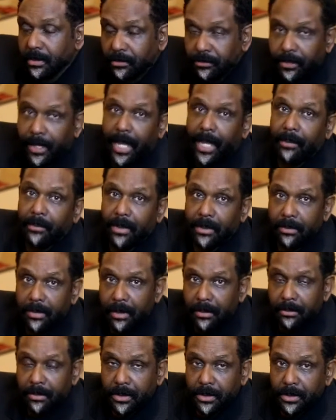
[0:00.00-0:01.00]
the family
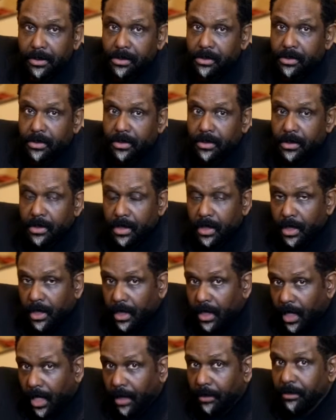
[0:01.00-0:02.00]
members
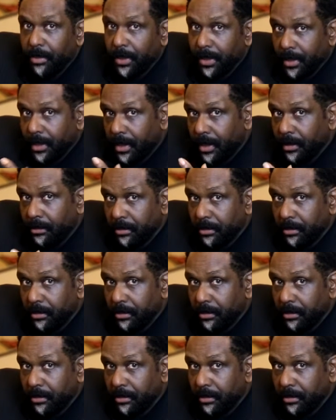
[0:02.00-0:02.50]
are be,